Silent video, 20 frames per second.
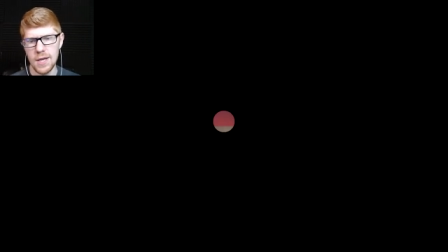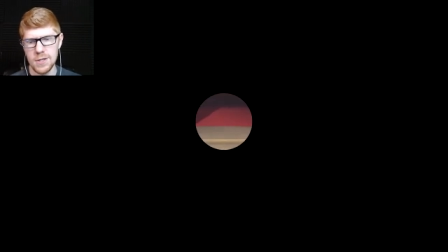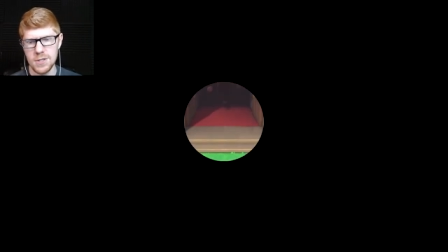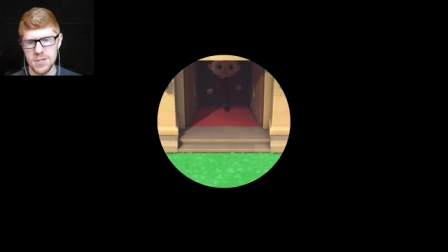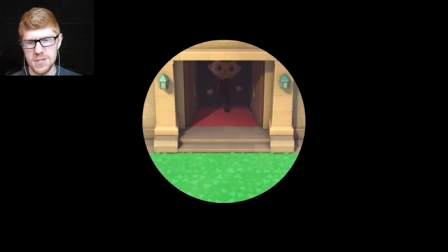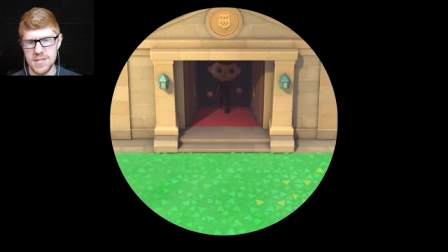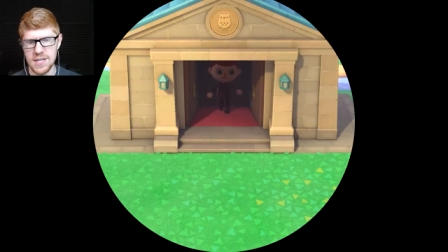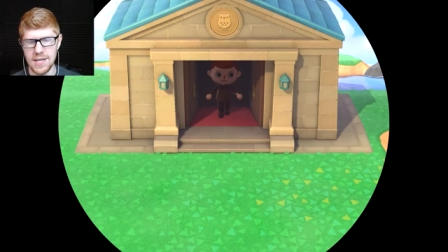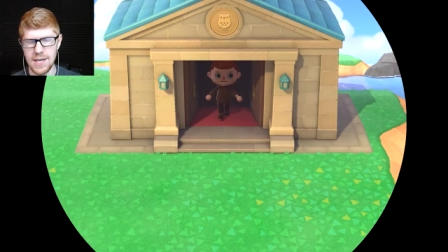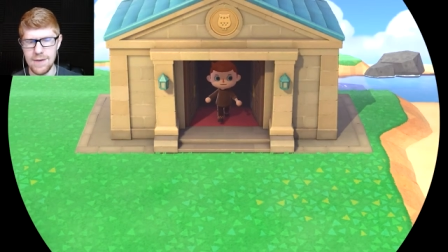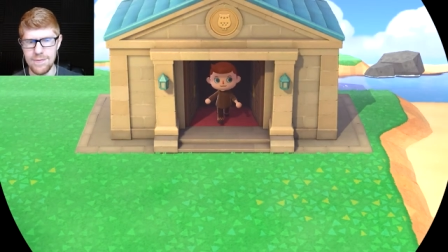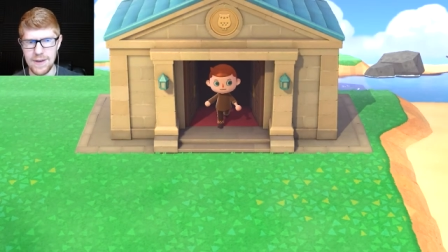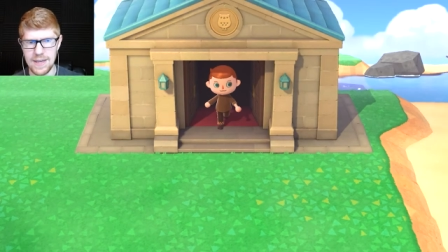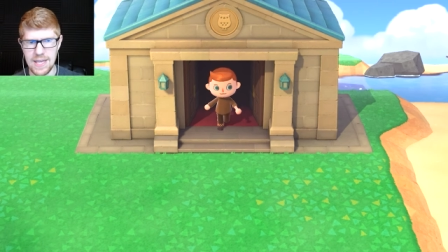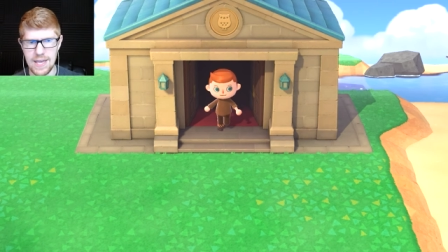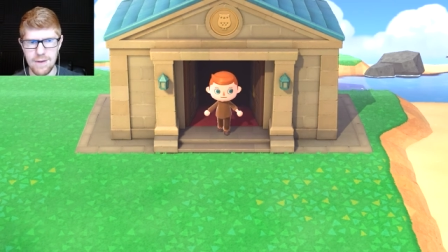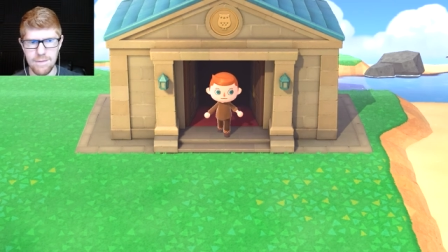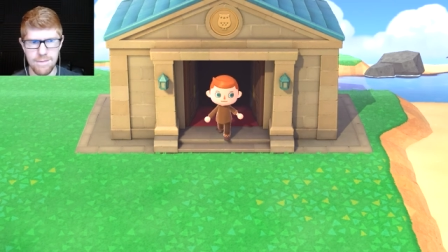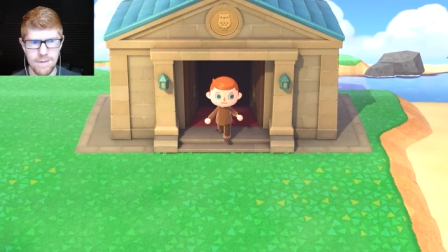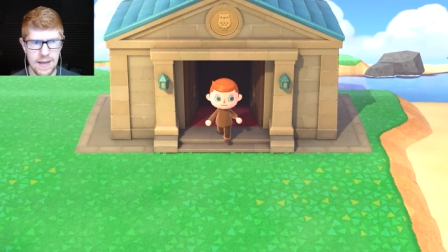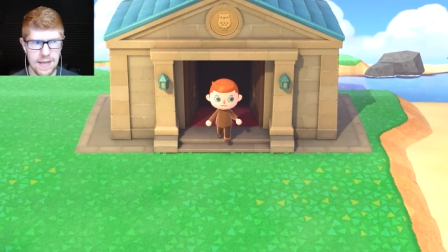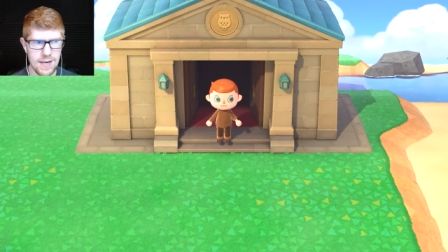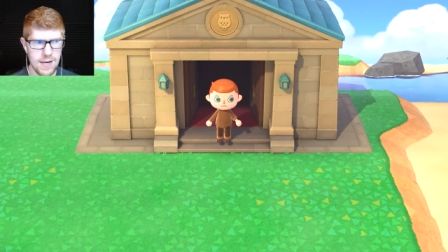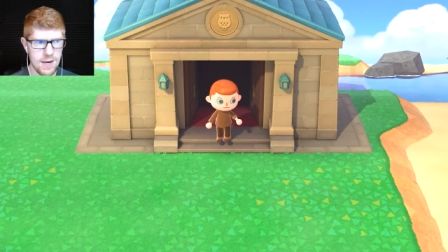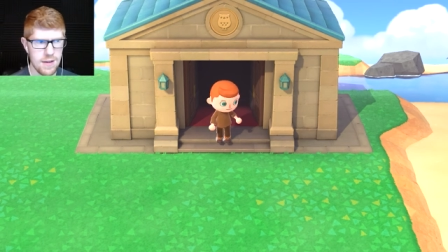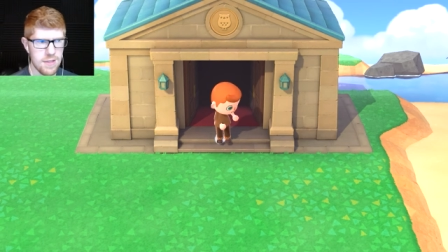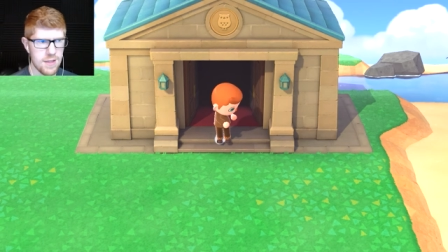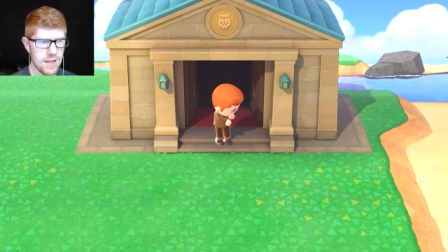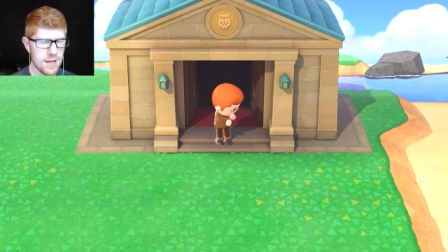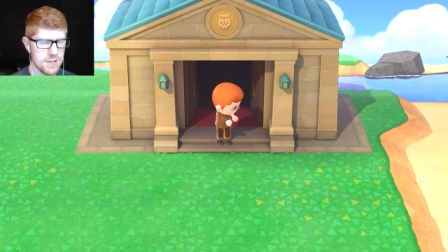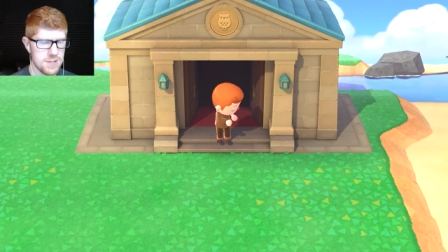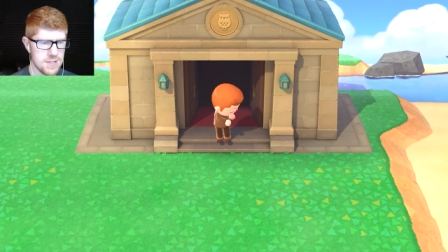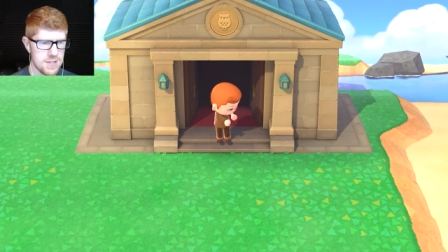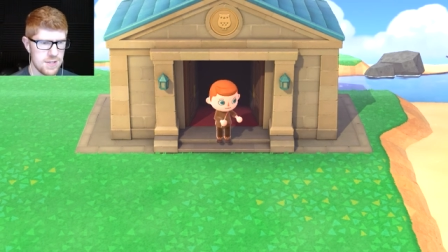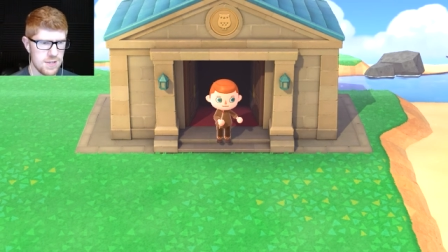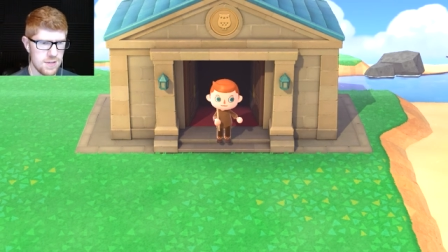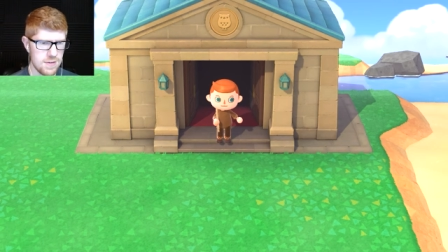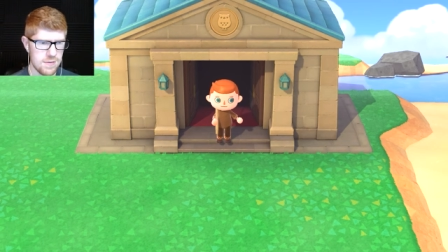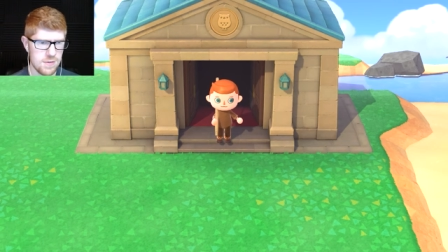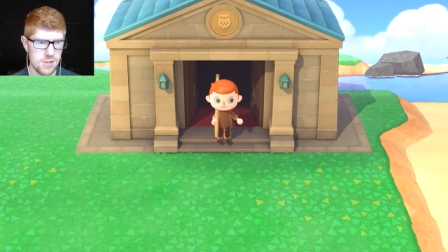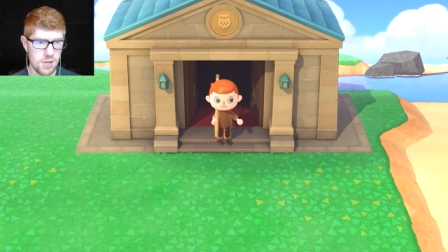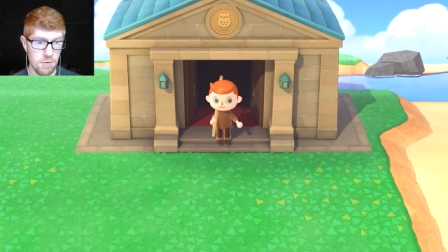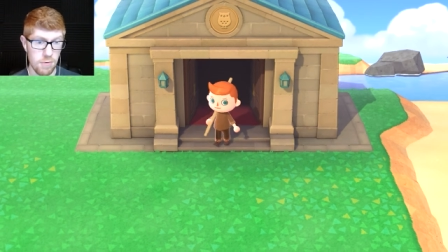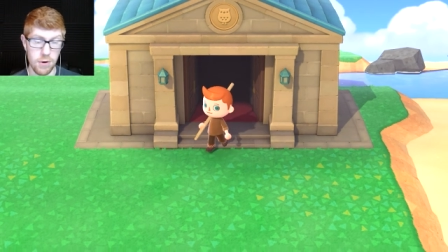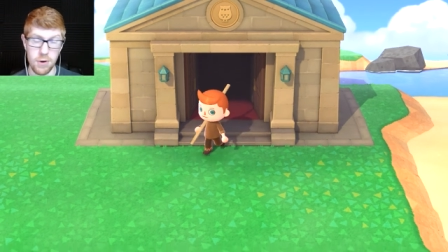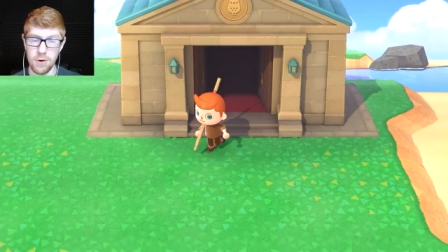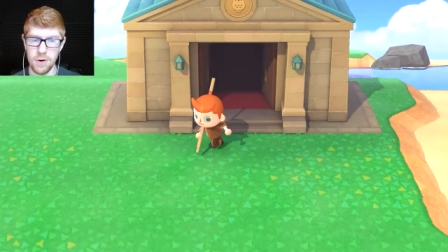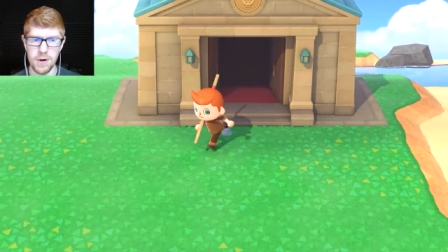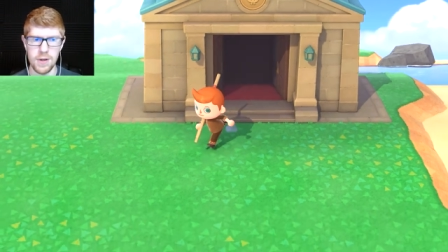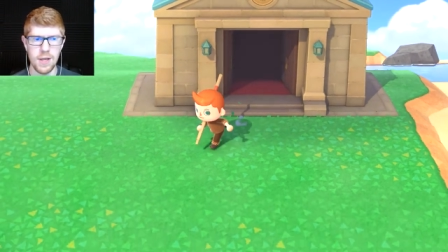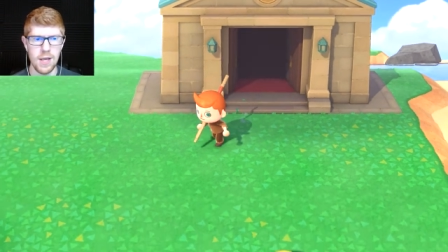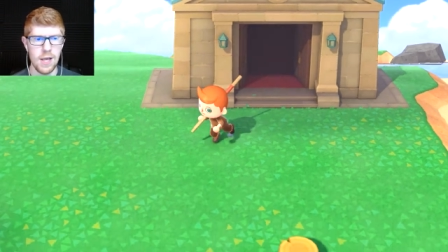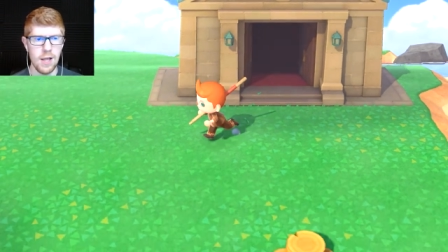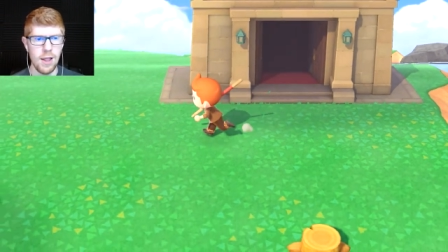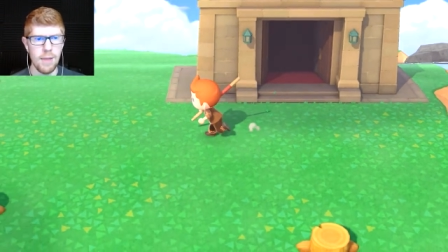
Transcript: just to, if I can't find anything else to to record.